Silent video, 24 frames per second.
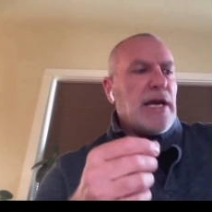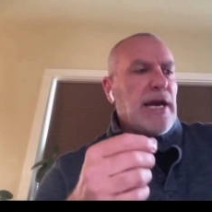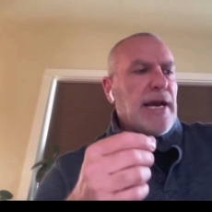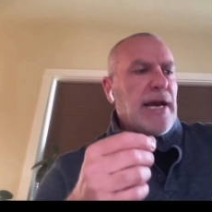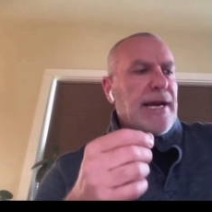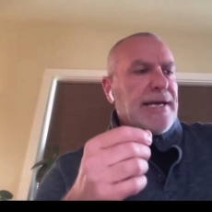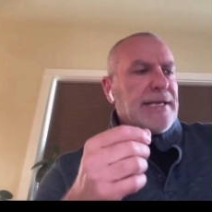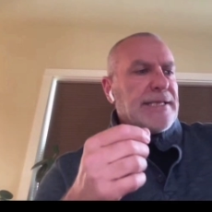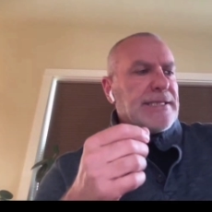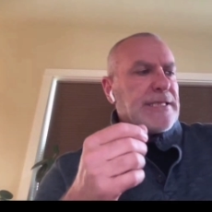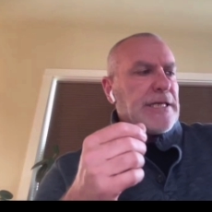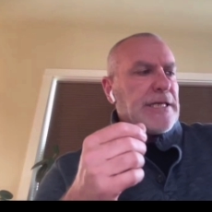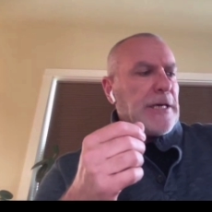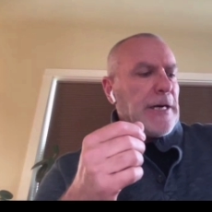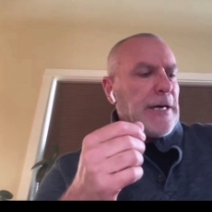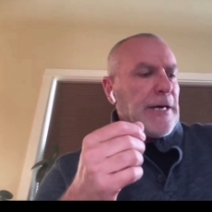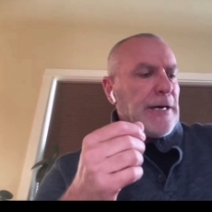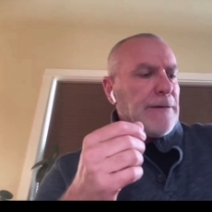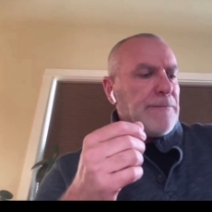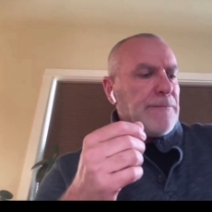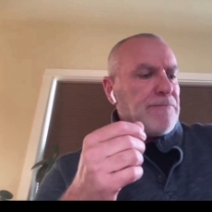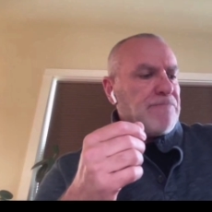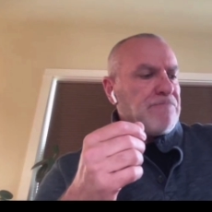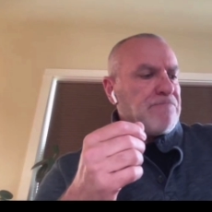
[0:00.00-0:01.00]

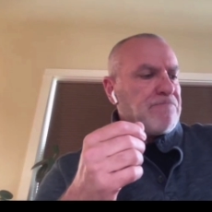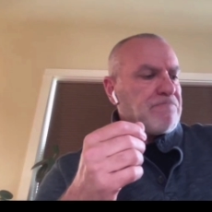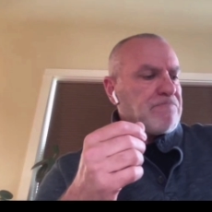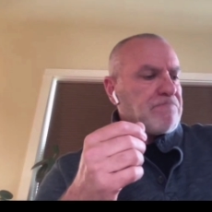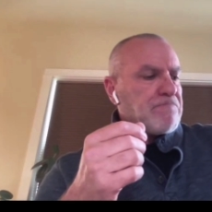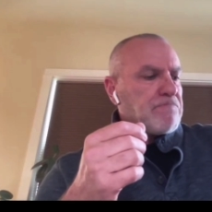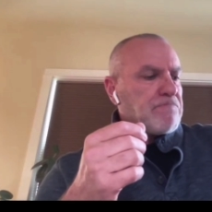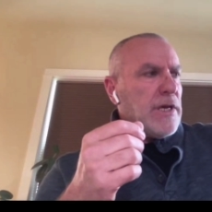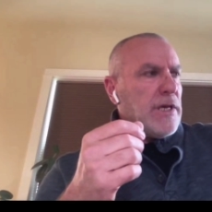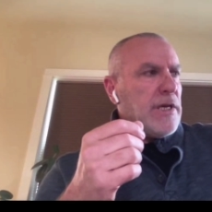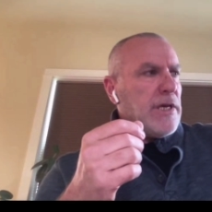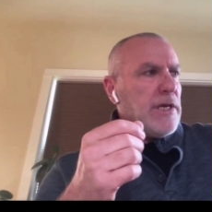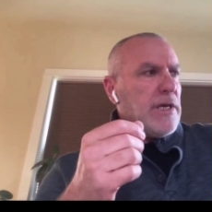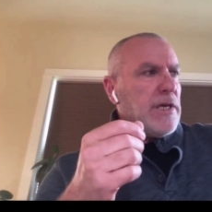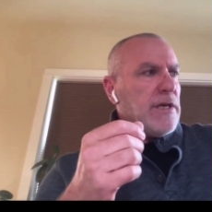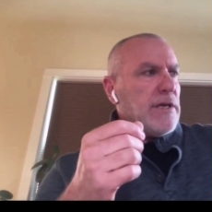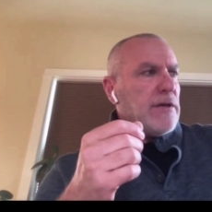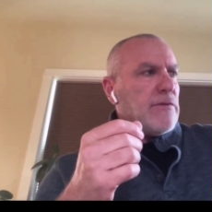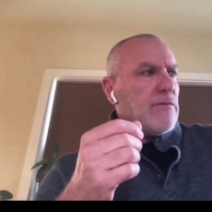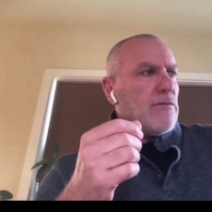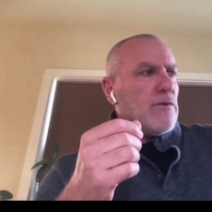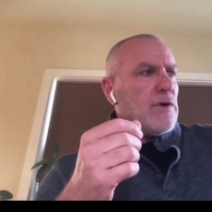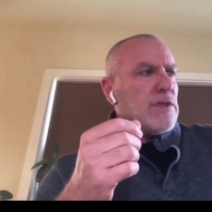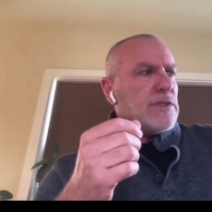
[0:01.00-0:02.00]
And
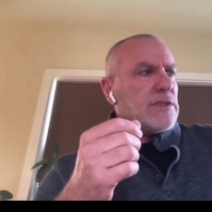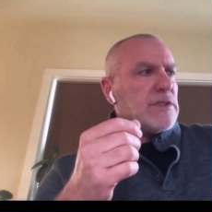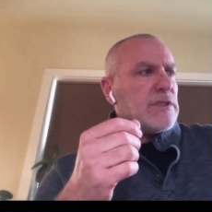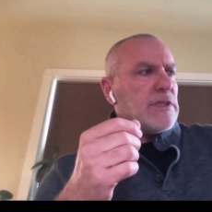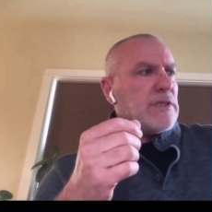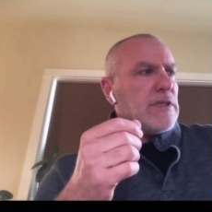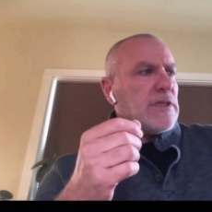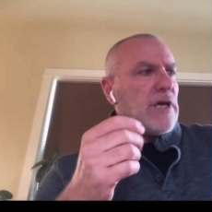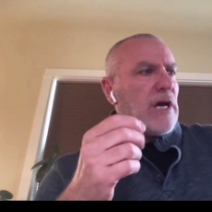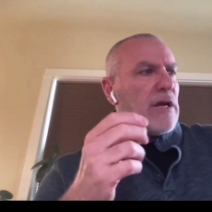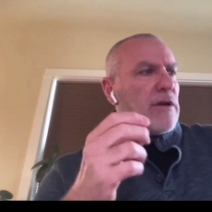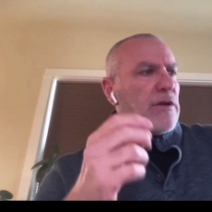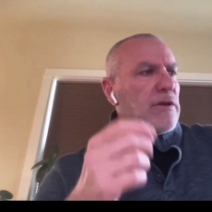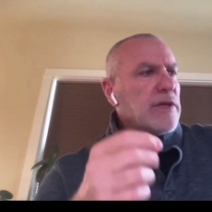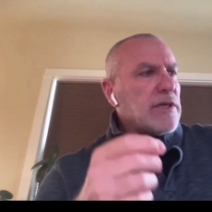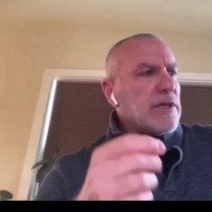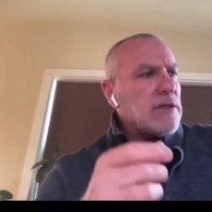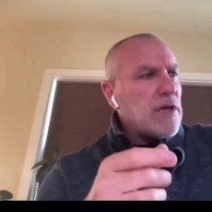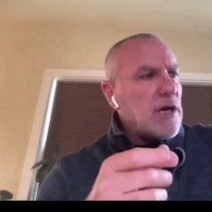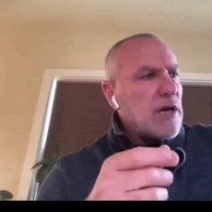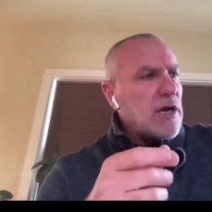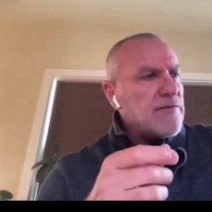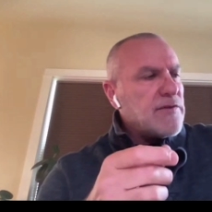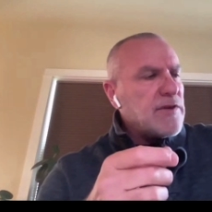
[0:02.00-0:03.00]
he was not only
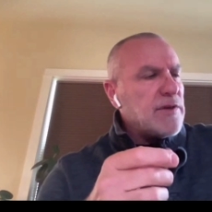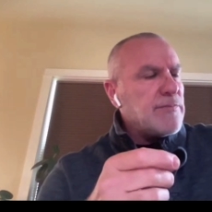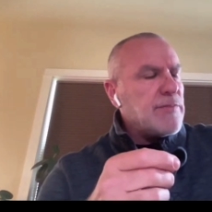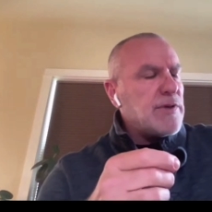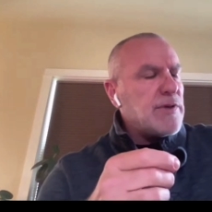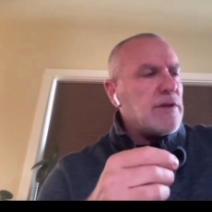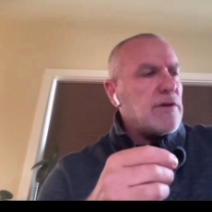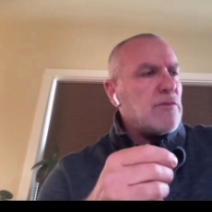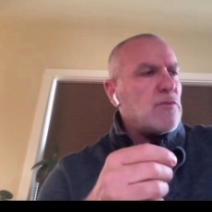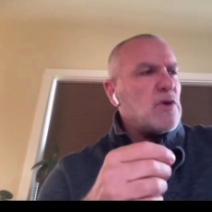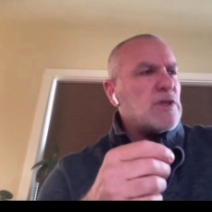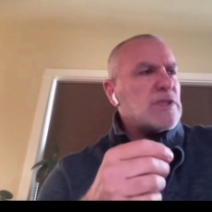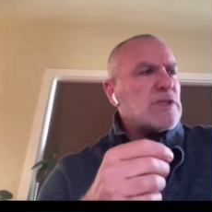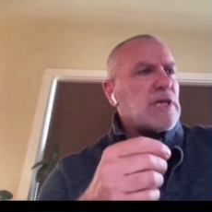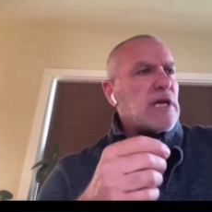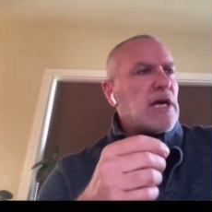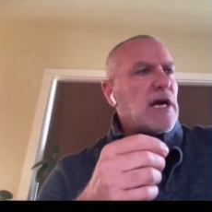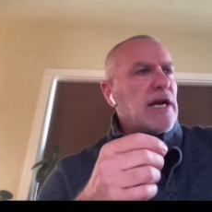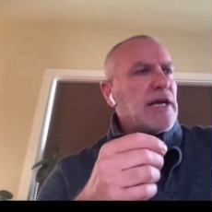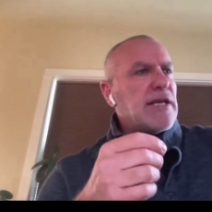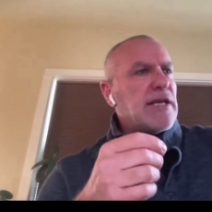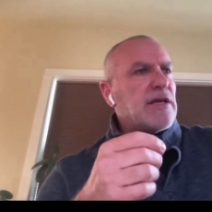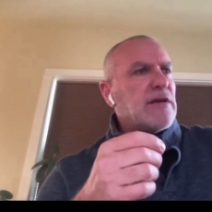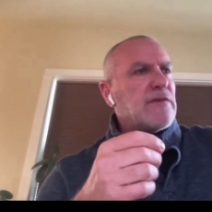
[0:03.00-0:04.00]
loved him, but was
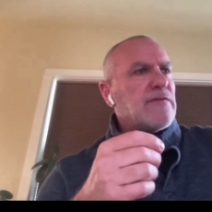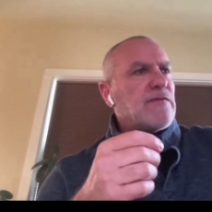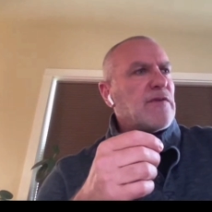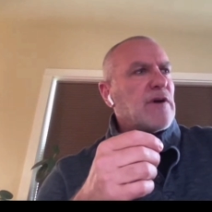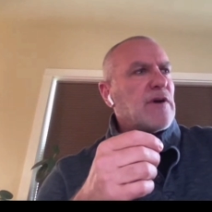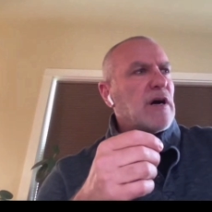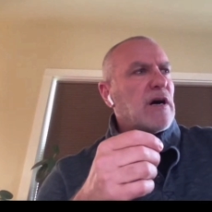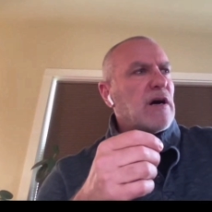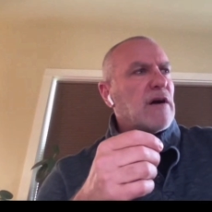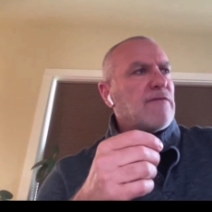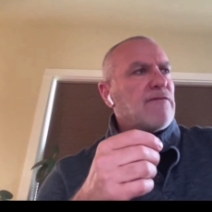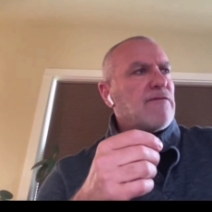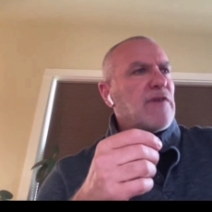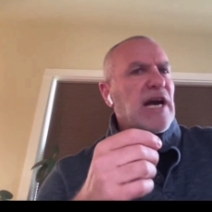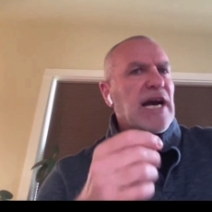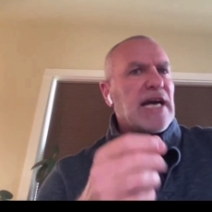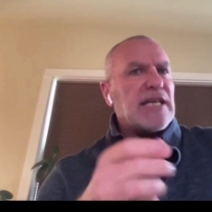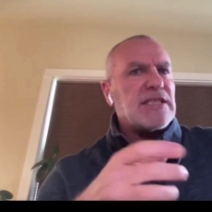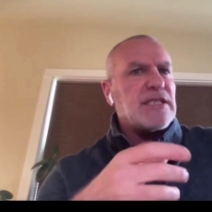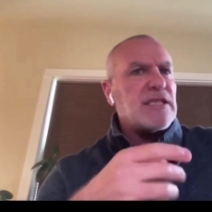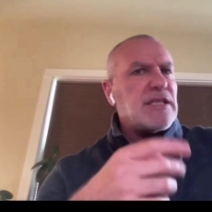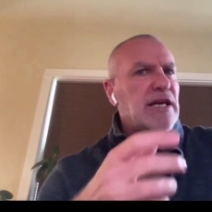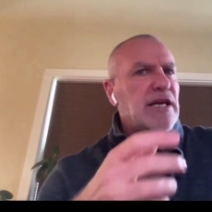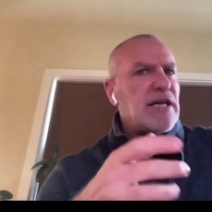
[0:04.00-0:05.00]
kind of
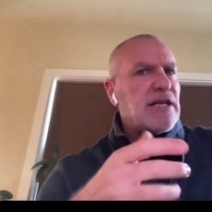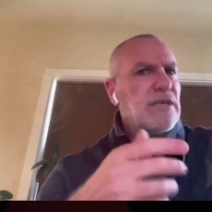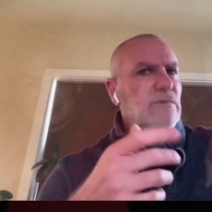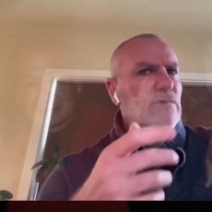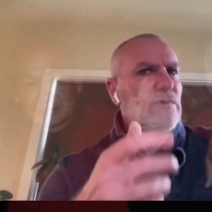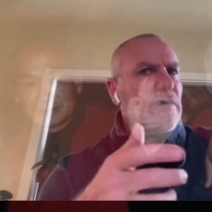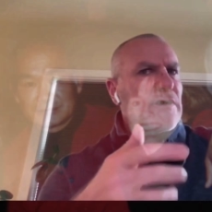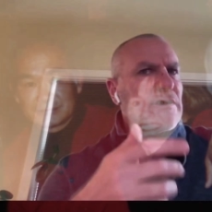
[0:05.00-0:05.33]
fascinated